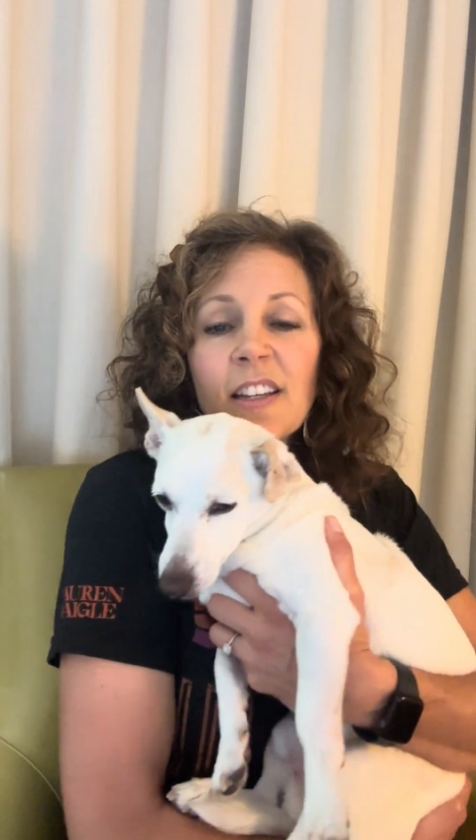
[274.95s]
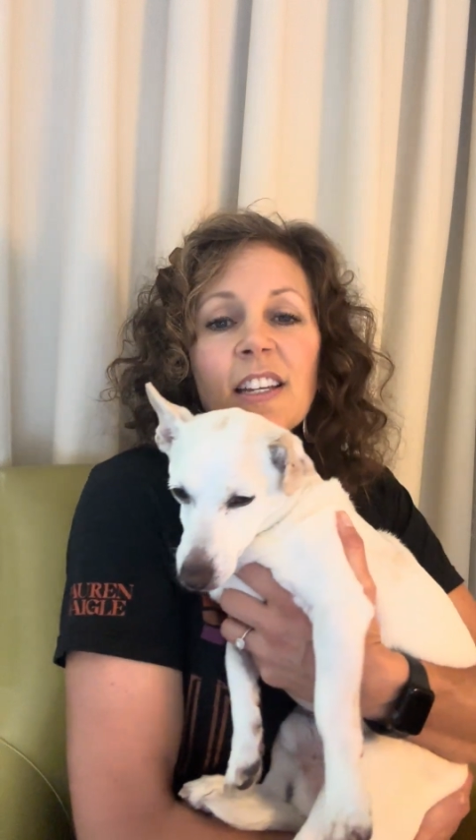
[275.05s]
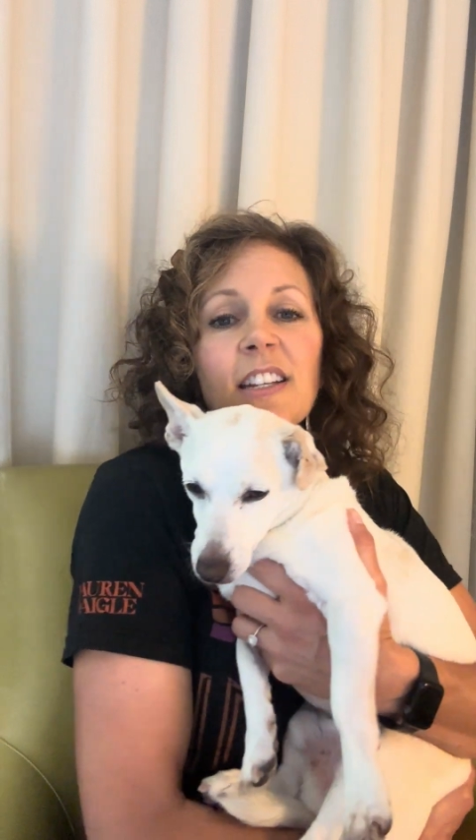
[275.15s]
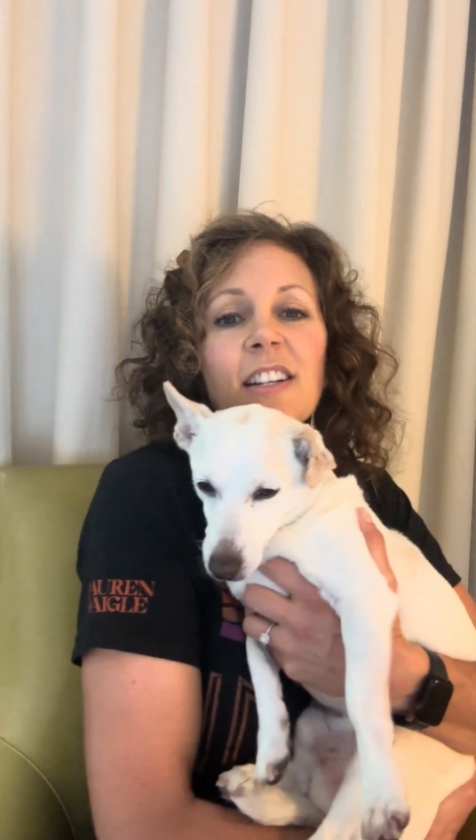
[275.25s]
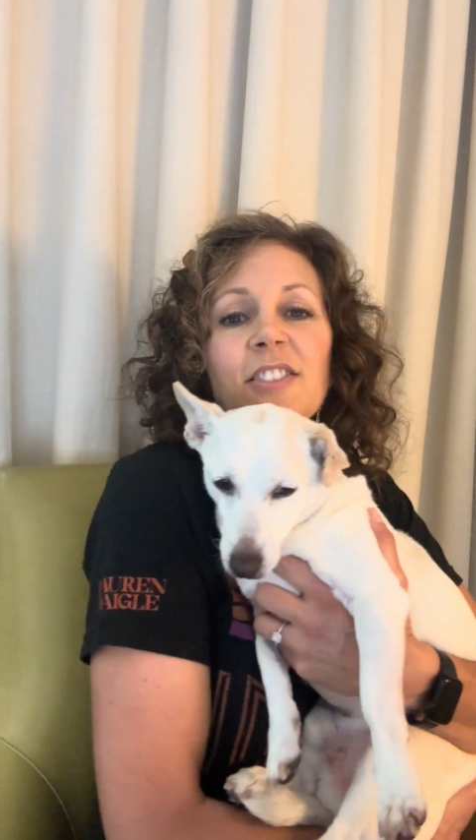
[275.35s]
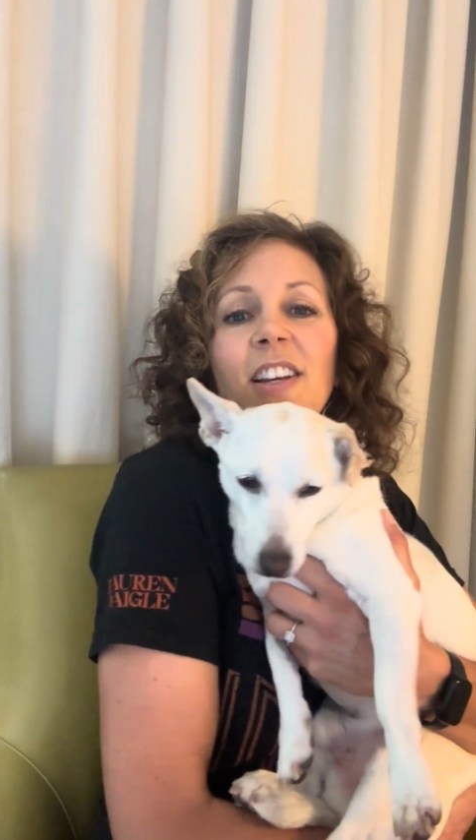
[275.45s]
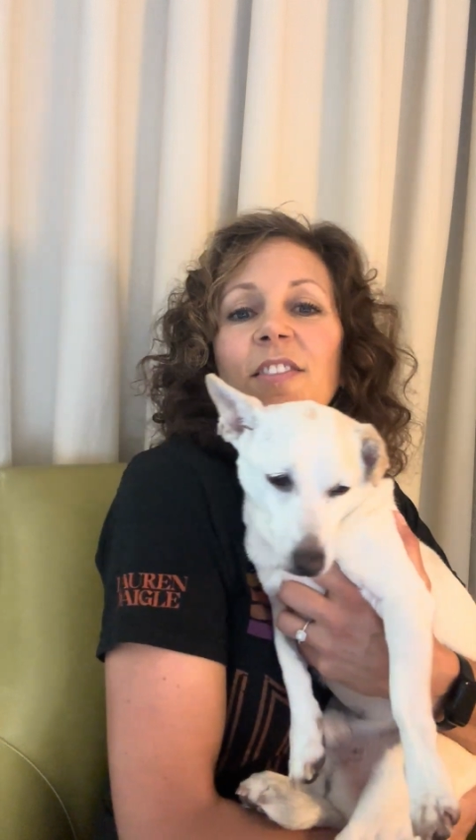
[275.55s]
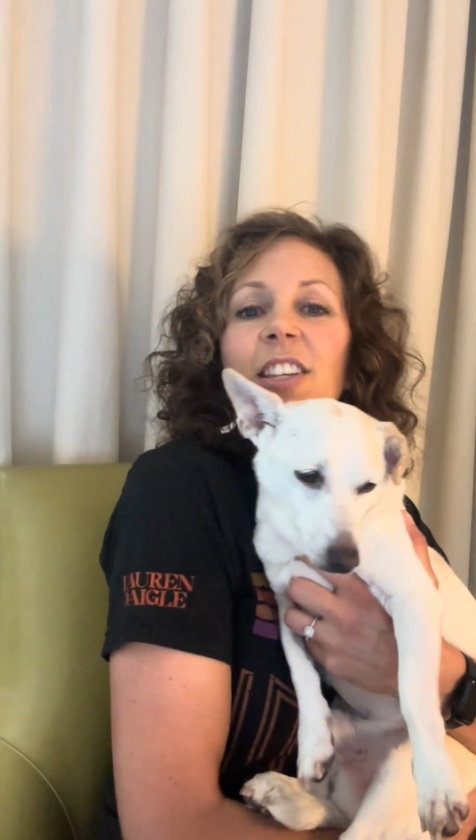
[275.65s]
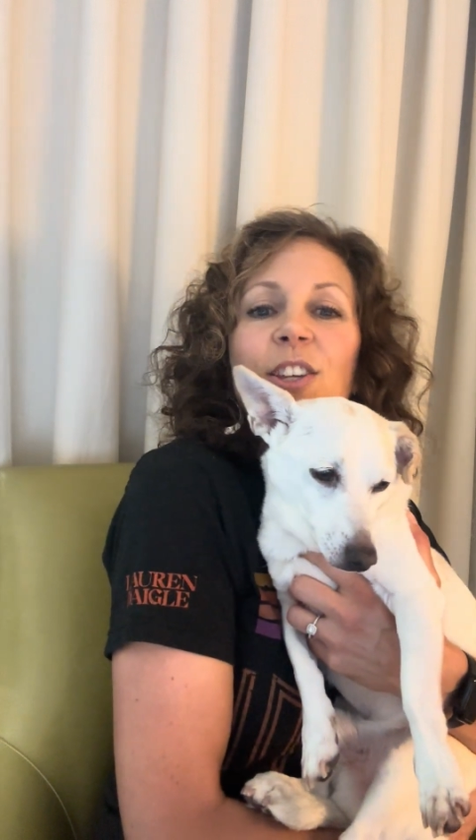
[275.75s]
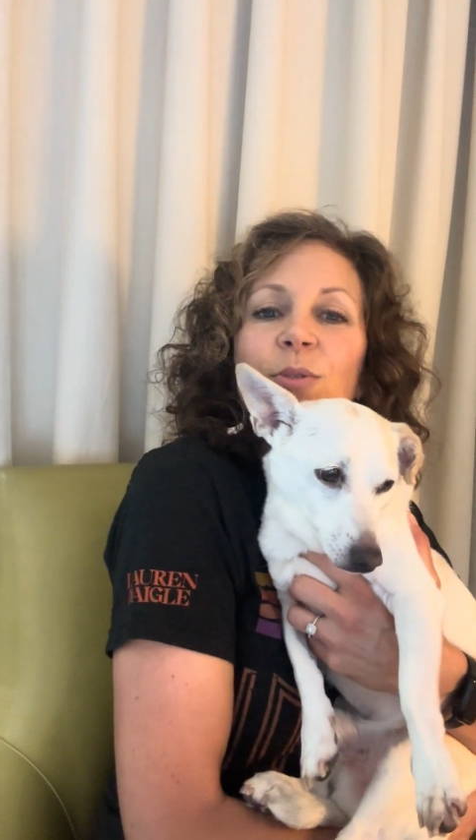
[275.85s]
He does have
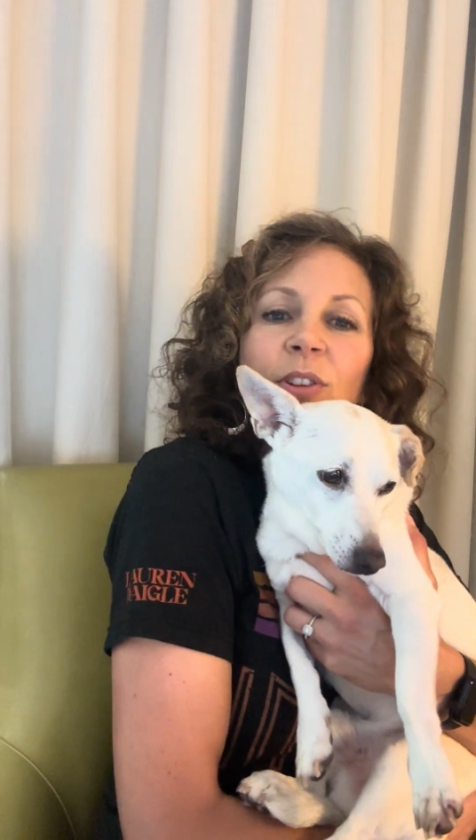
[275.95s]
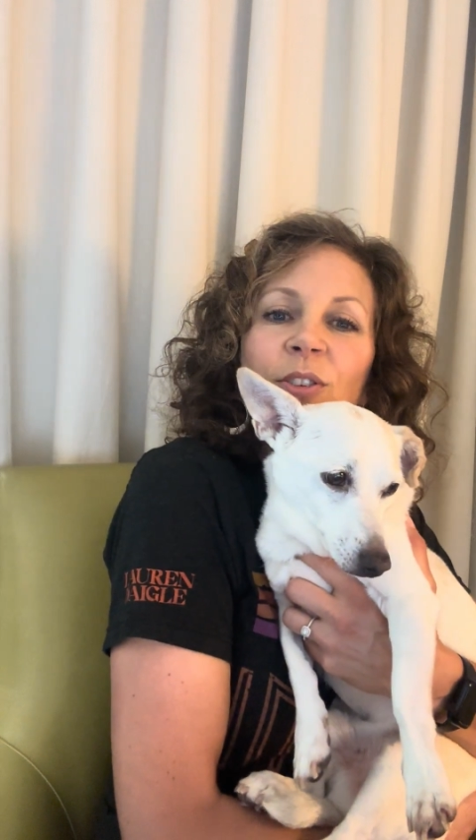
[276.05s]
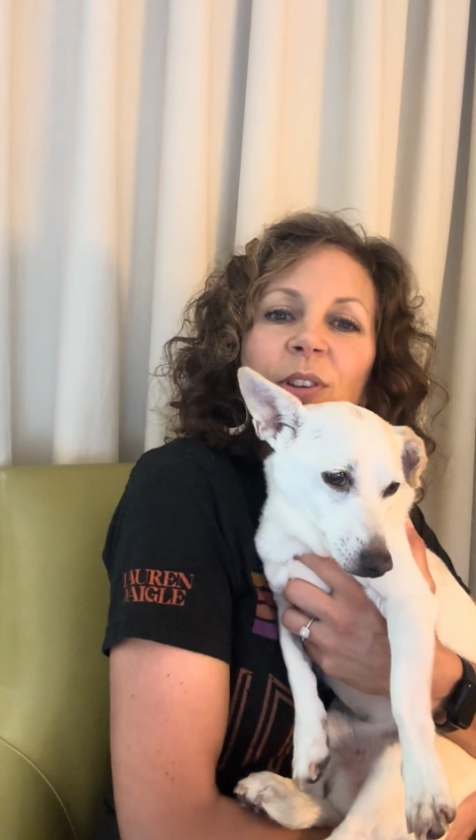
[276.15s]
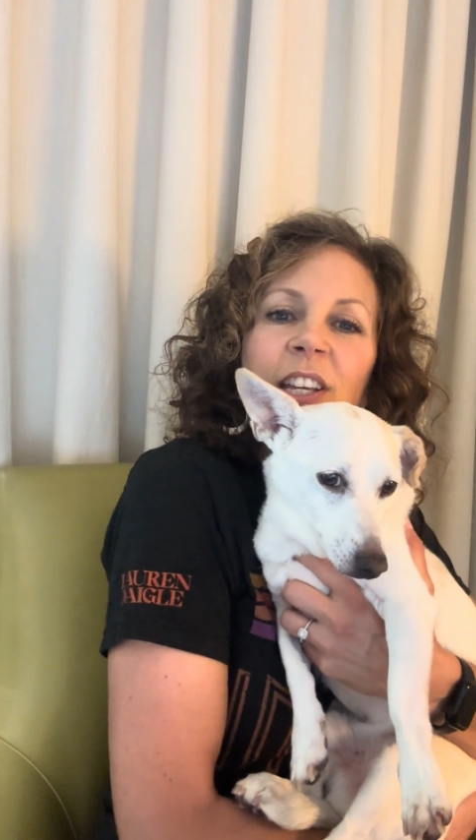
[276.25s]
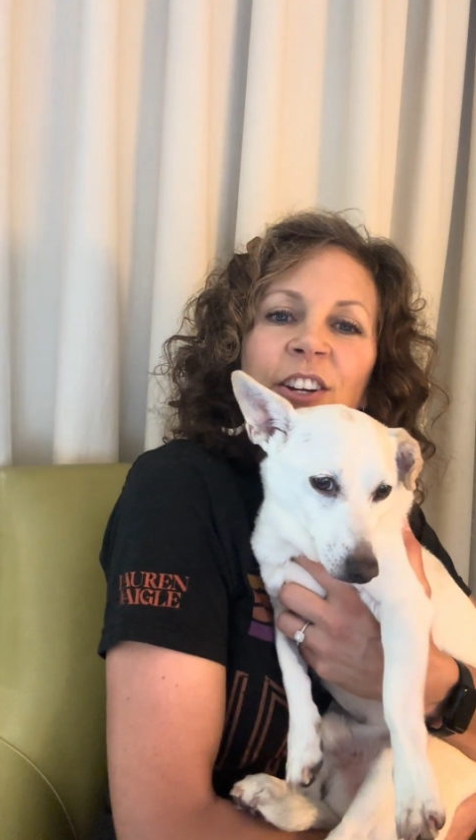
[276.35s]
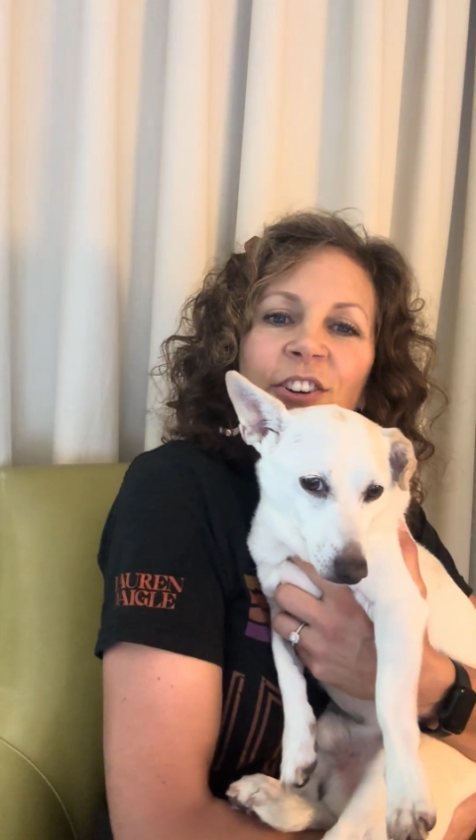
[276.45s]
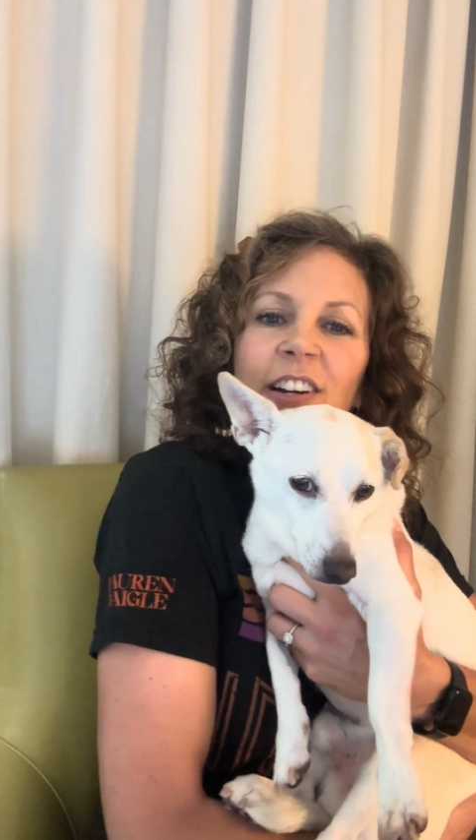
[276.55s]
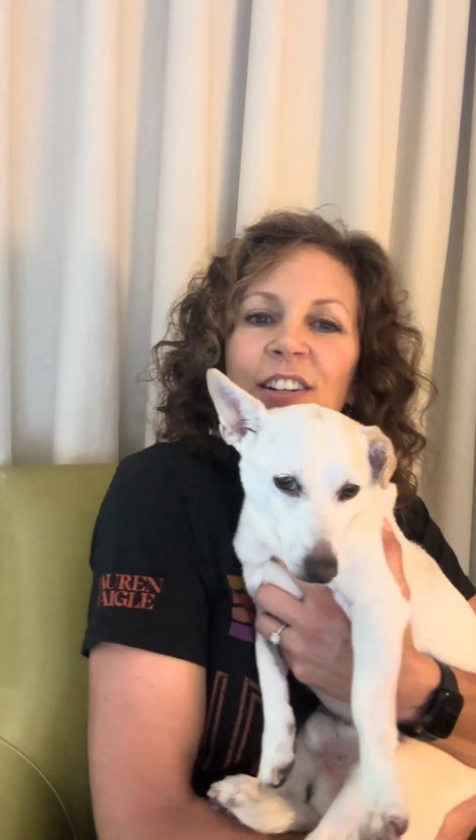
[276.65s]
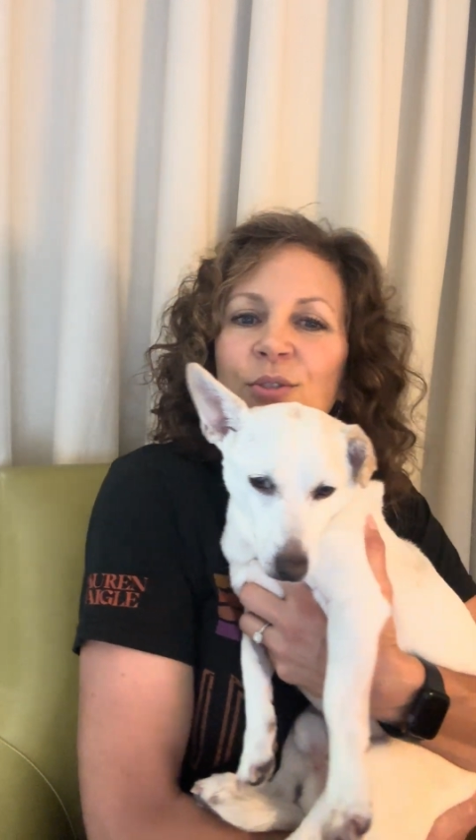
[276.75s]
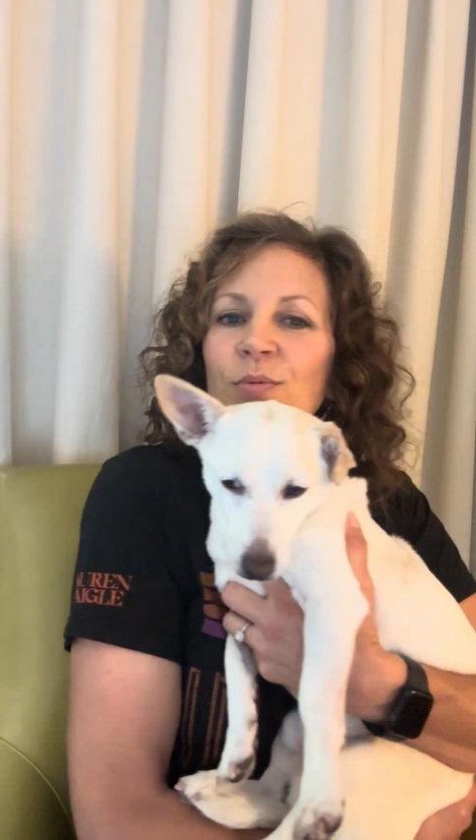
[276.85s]
a cute little ear
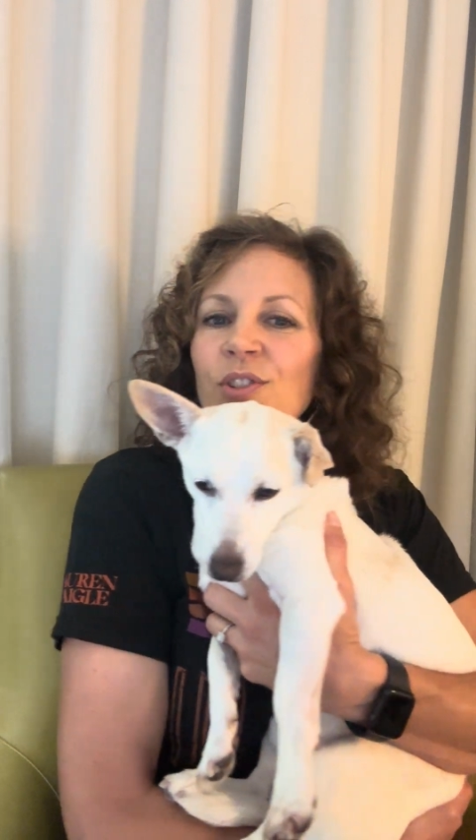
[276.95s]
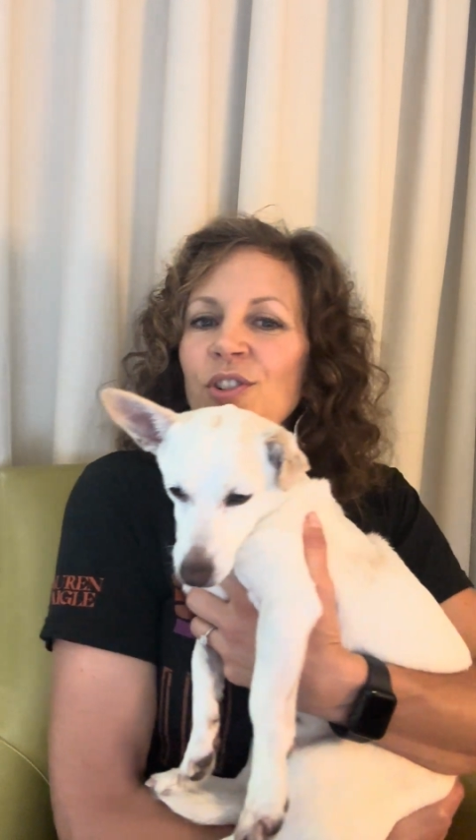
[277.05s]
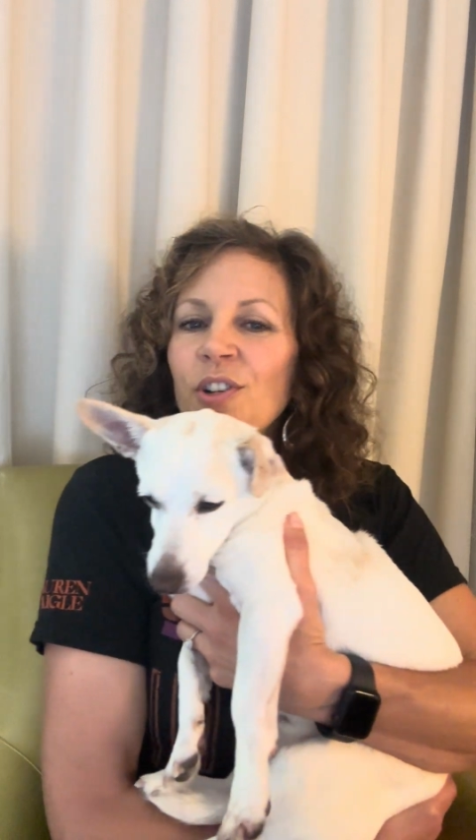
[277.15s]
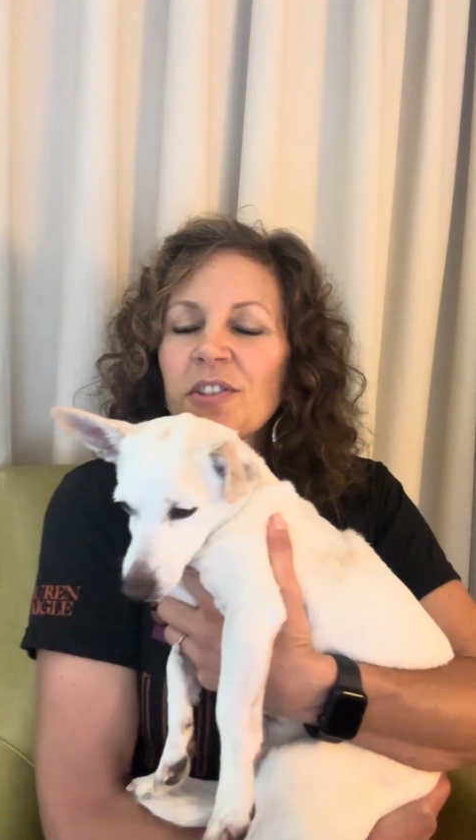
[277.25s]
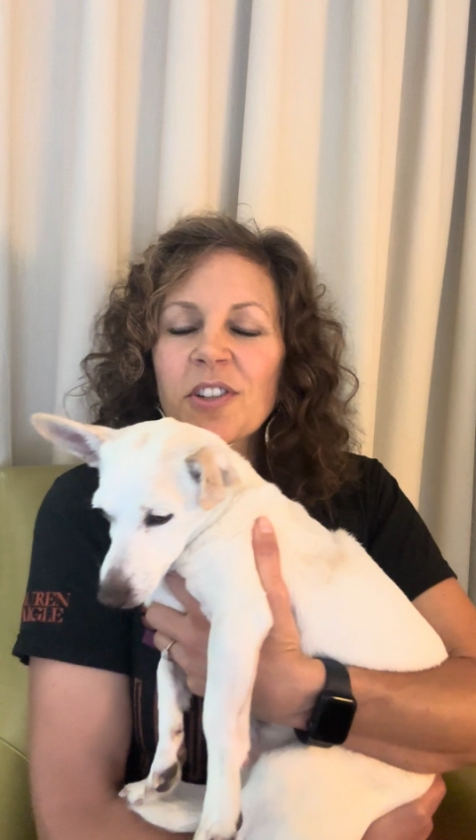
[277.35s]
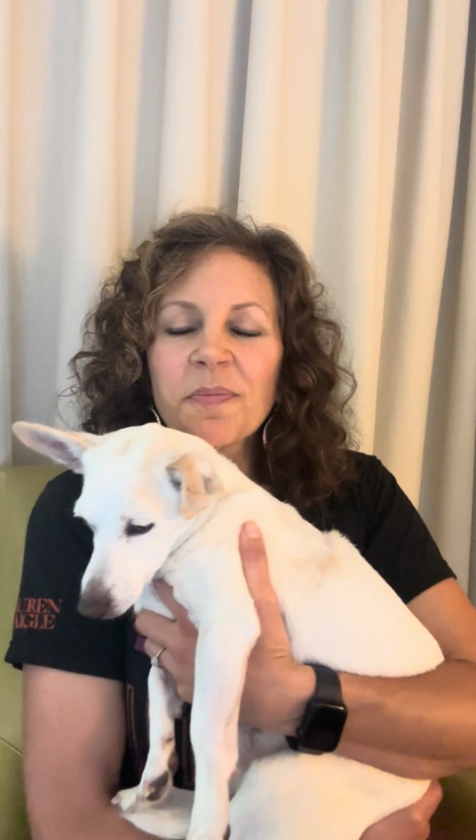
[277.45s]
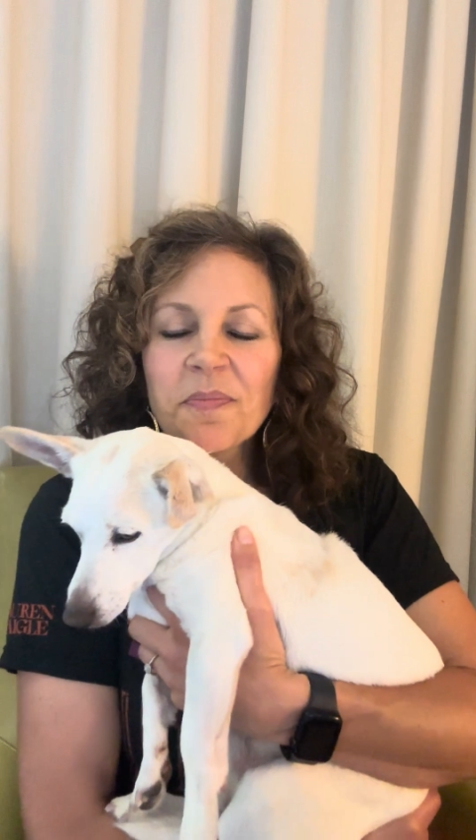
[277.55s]
as a result,